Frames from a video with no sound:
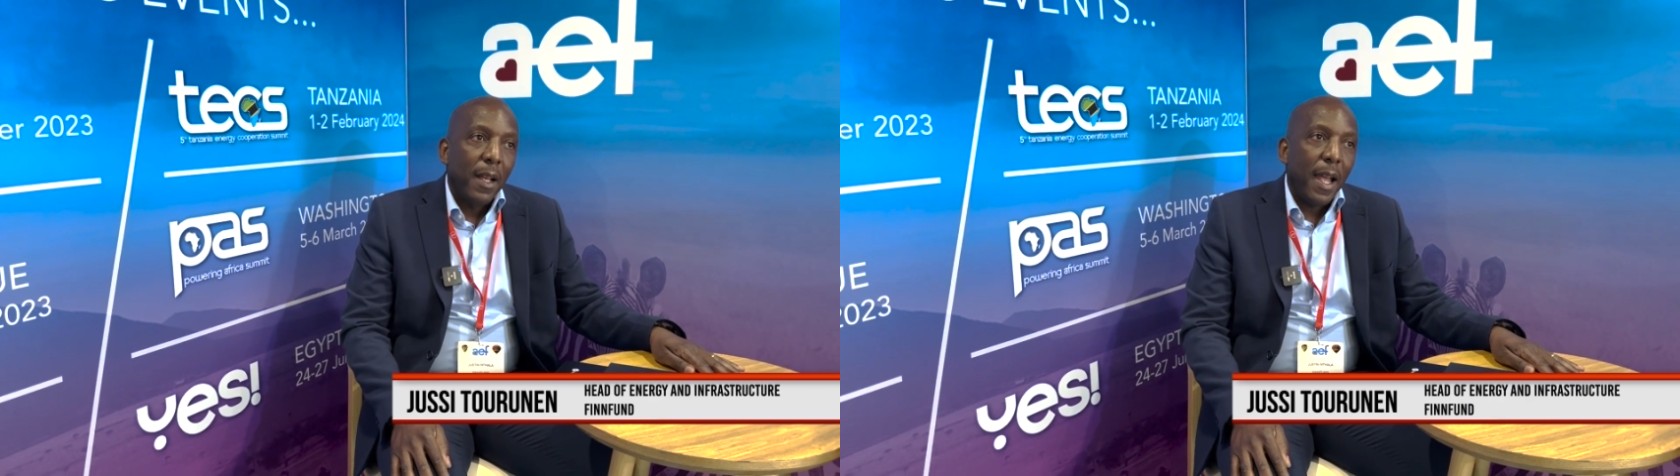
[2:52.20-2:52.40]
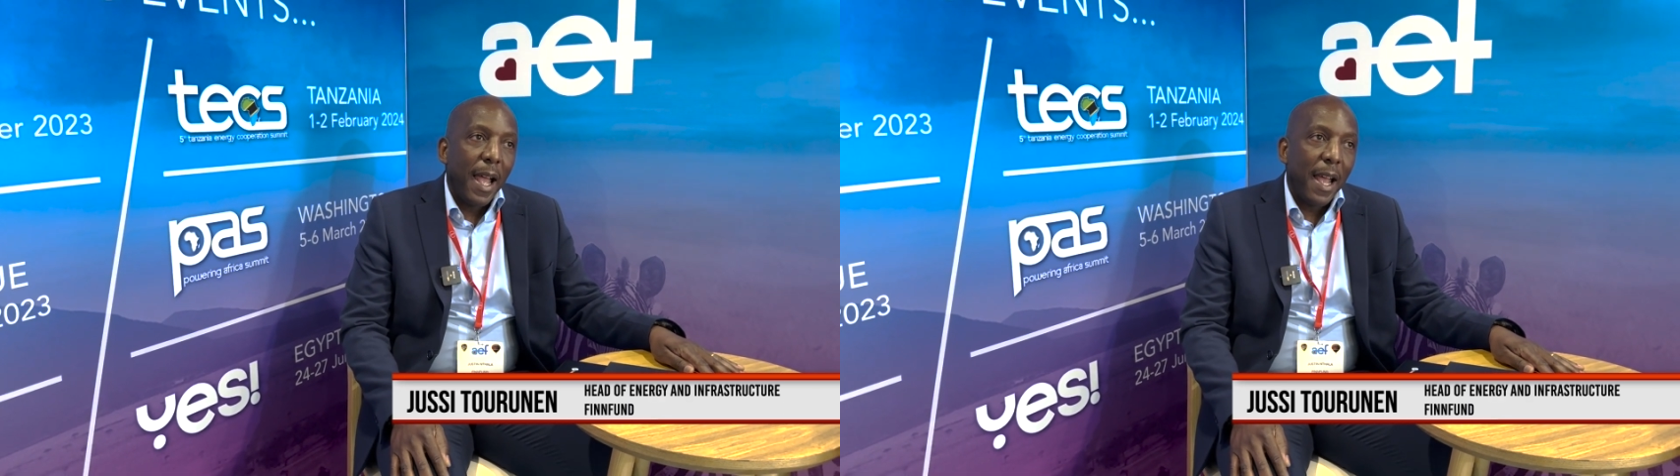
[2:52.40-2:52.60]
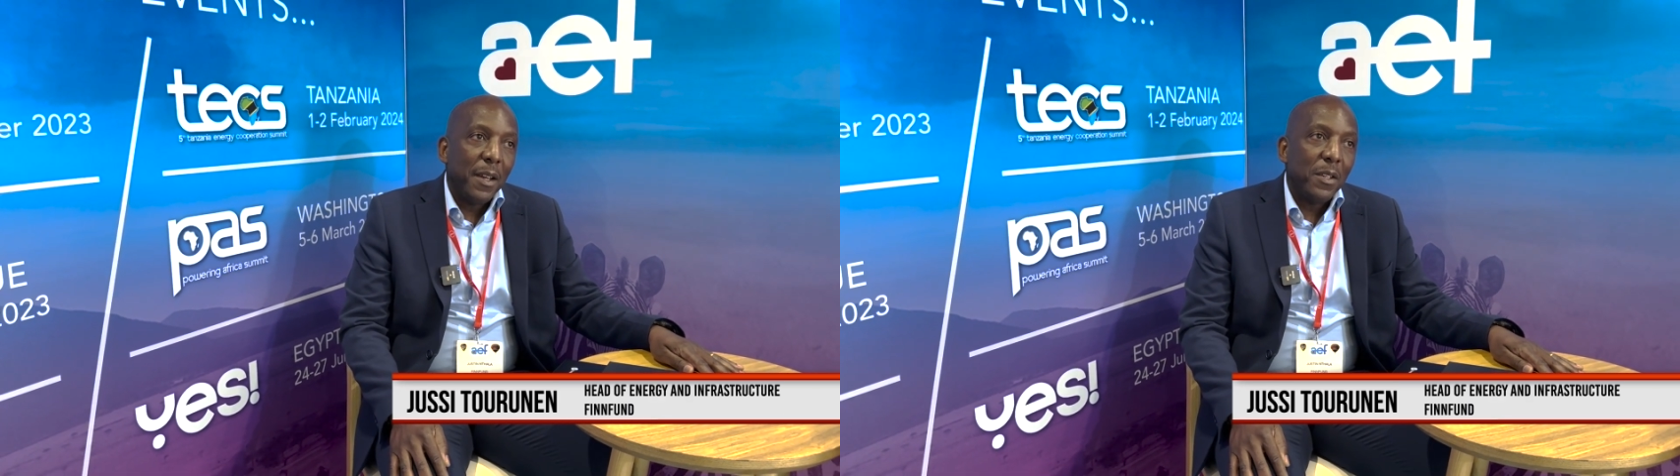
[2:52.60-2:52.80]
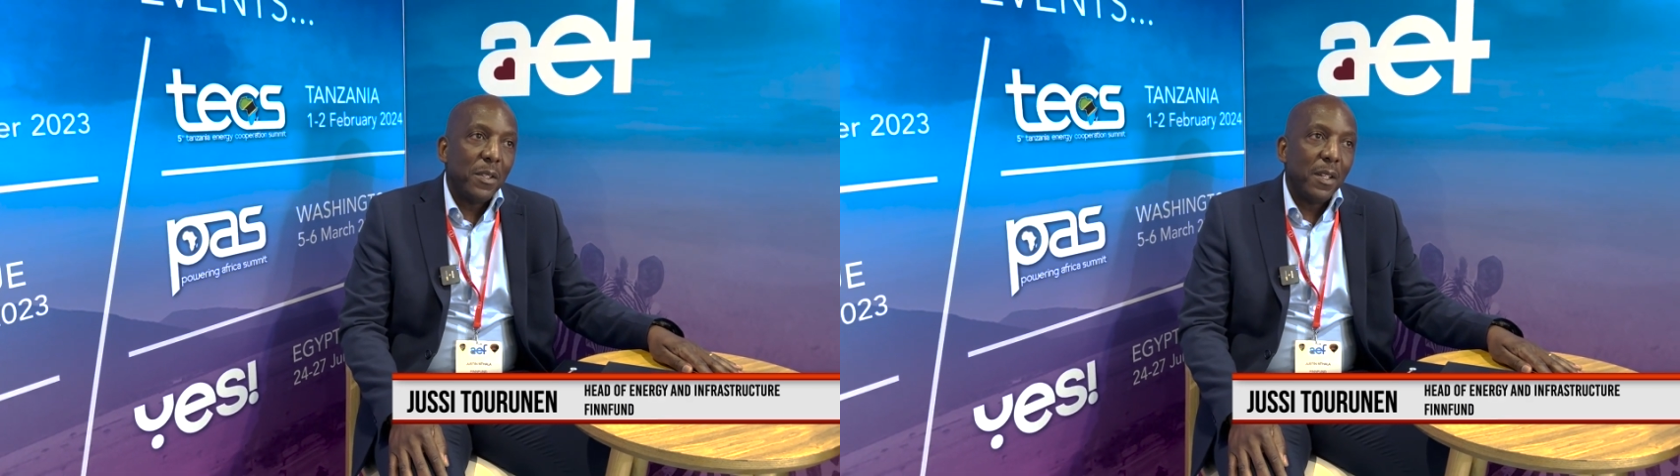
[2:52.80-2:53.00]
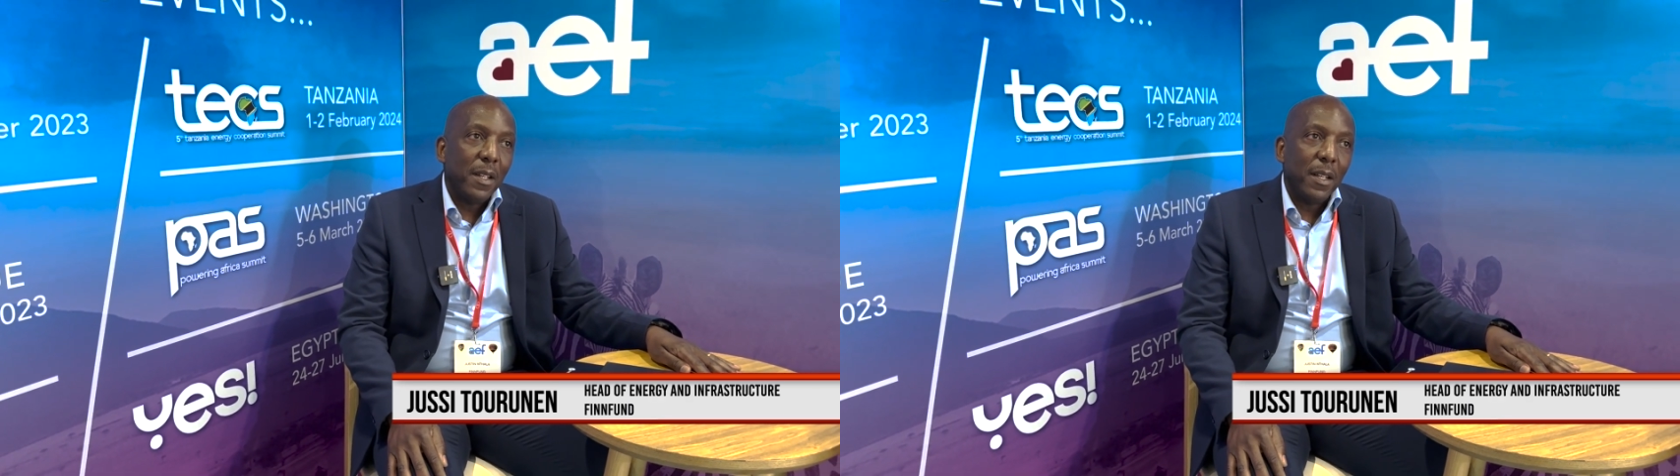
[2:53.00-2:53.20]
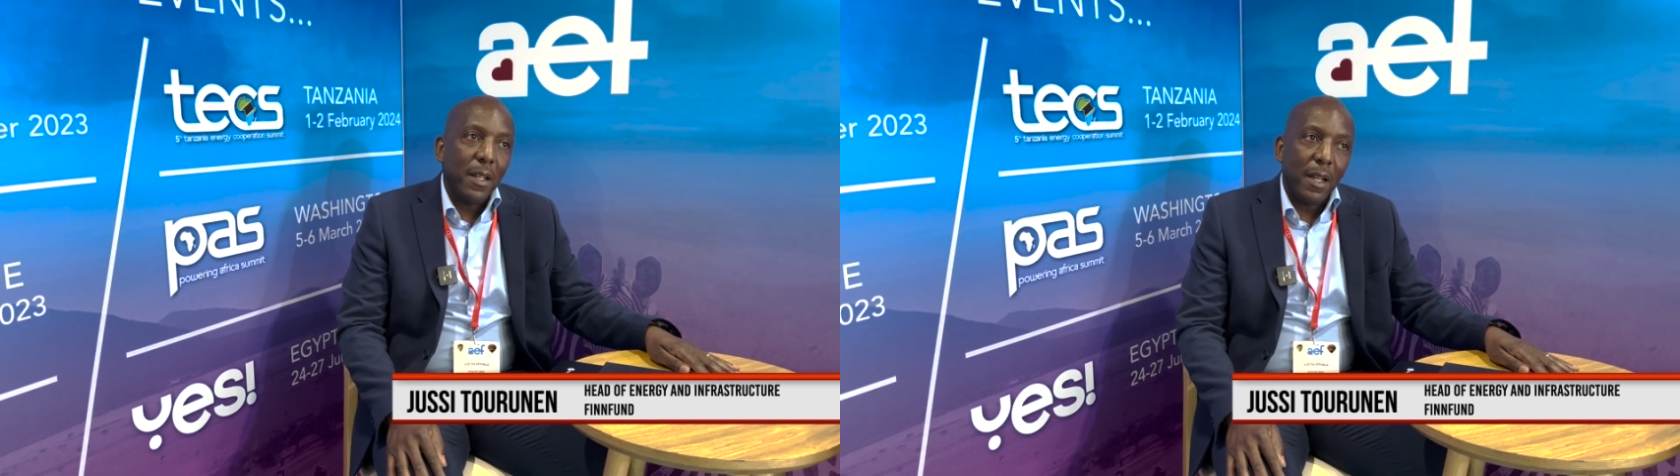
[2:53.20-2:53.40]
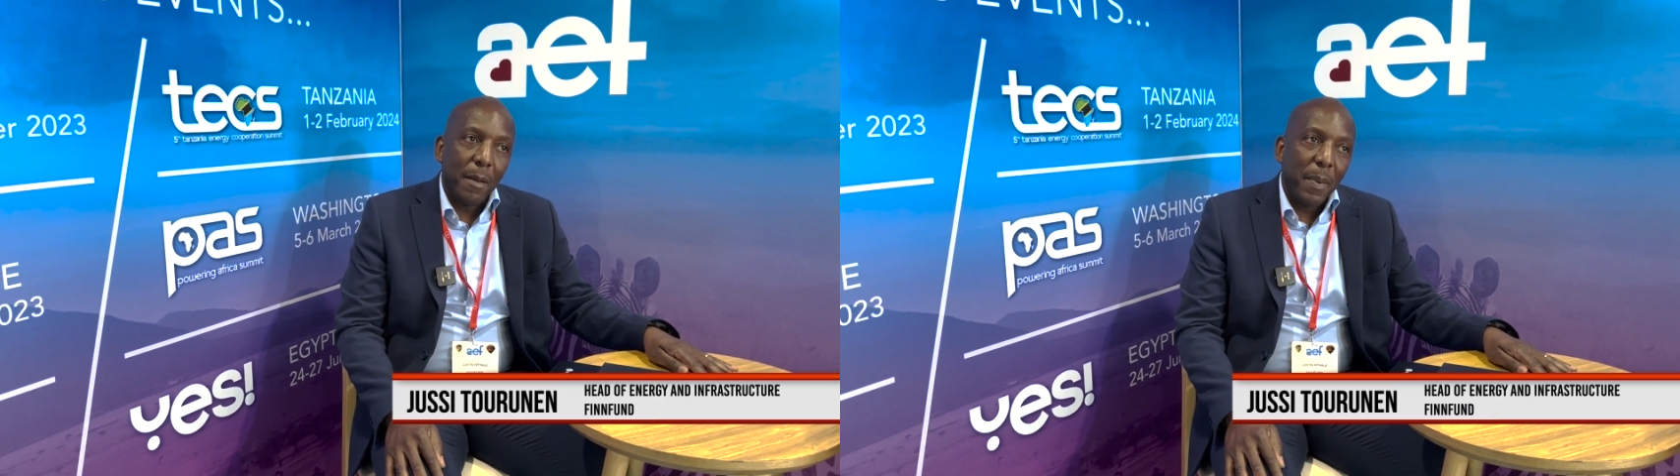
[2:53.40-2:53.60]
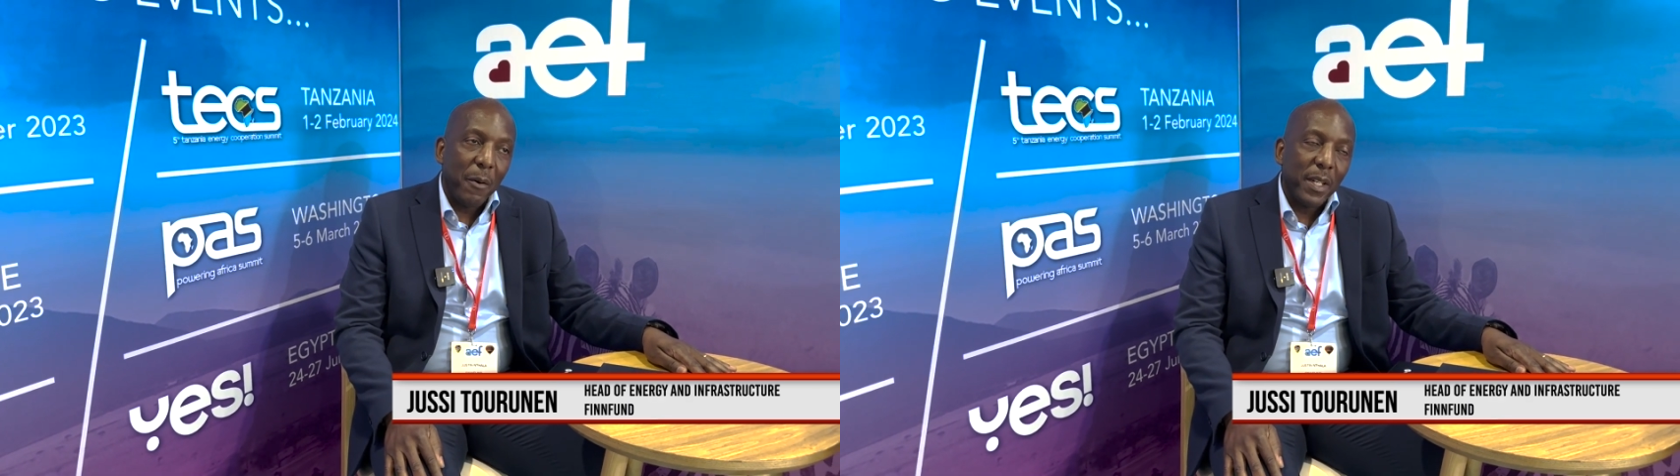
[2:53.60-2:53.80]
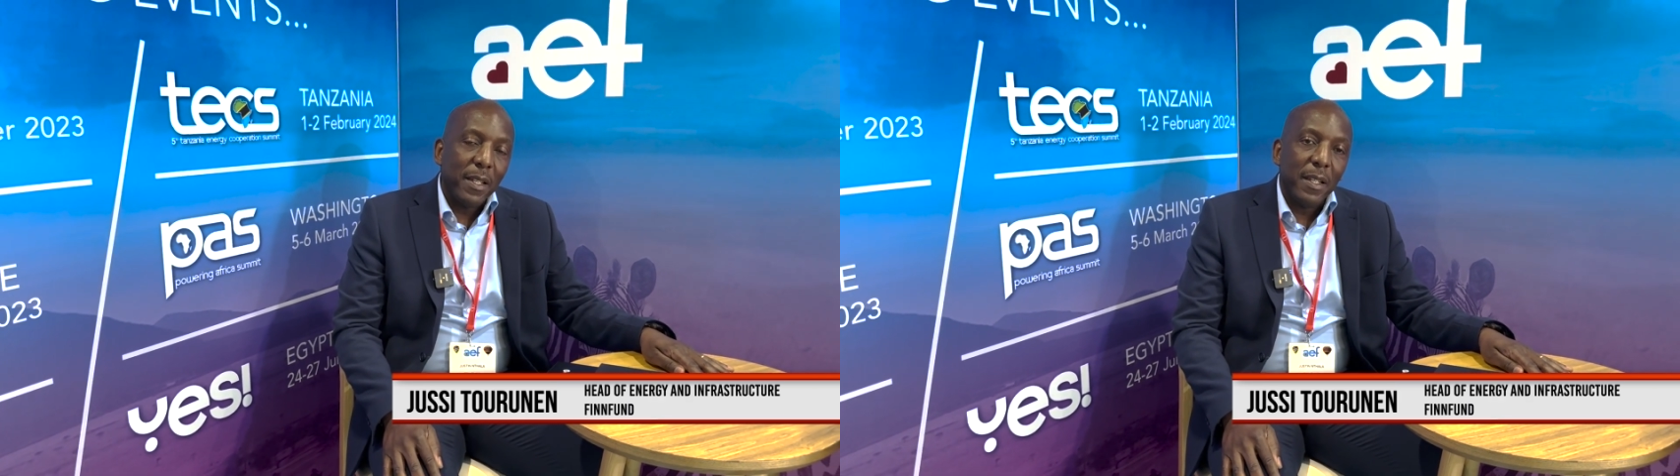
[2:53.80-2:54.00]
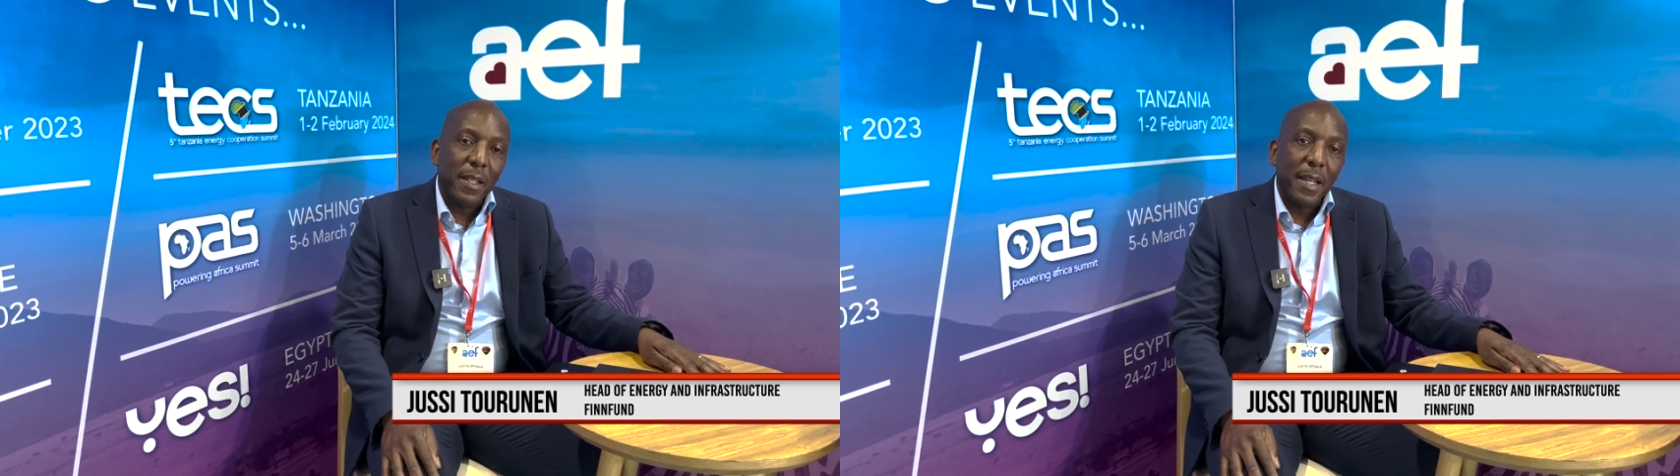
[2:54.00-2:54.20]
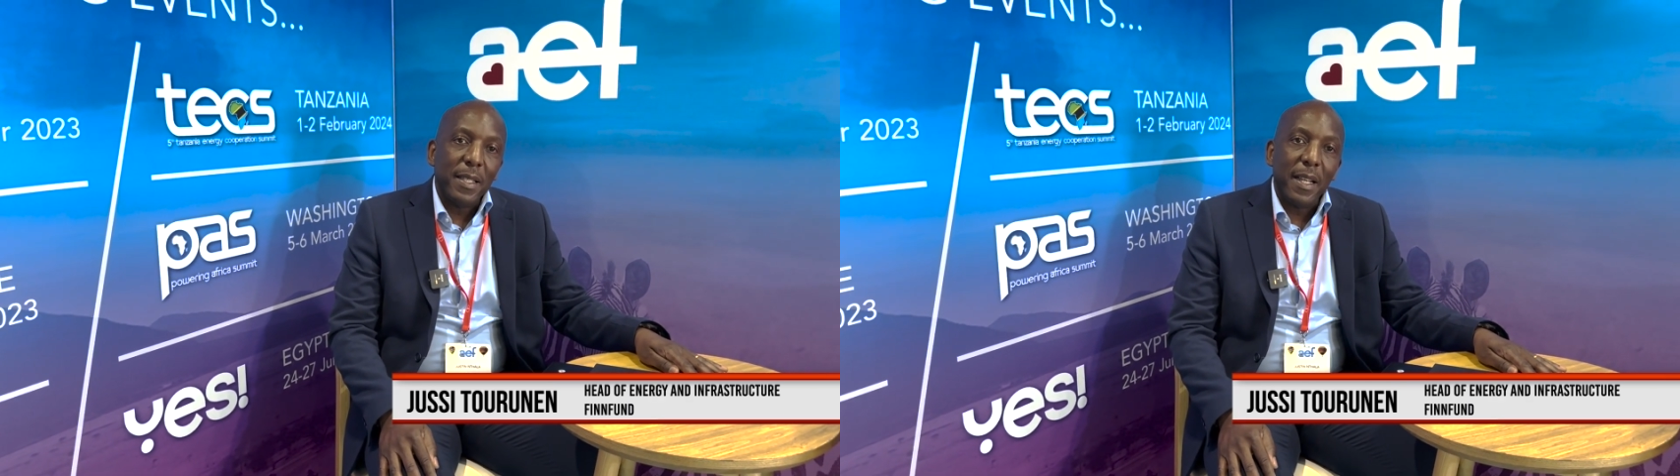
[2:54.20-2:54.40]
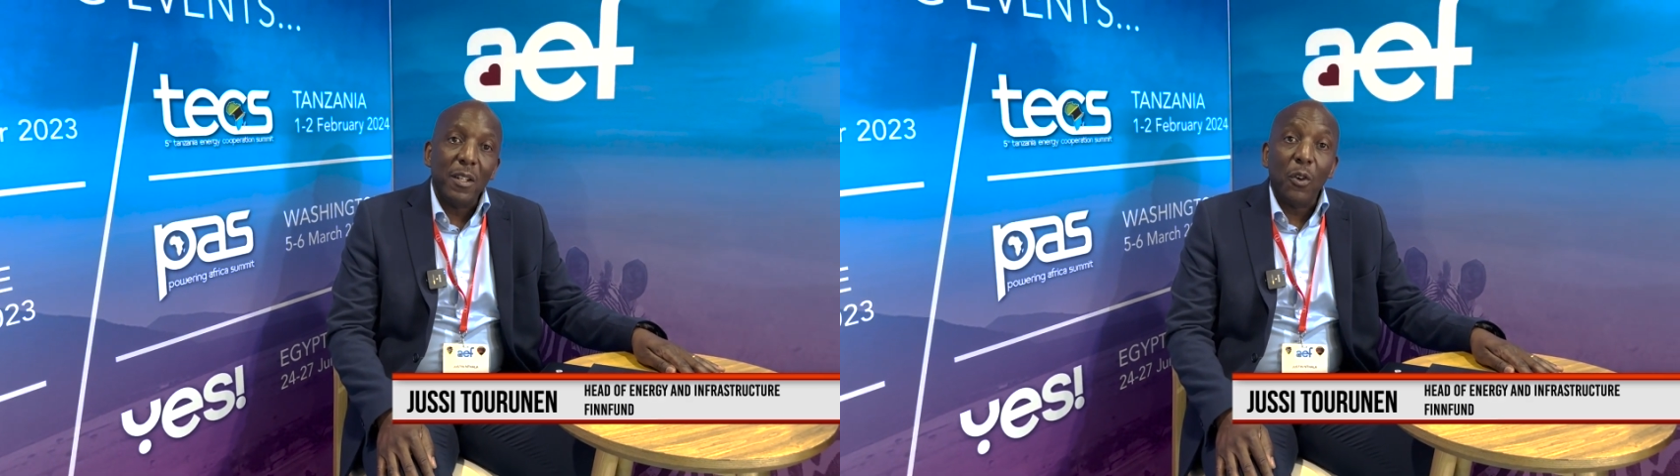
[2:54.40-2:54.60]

and apparently they said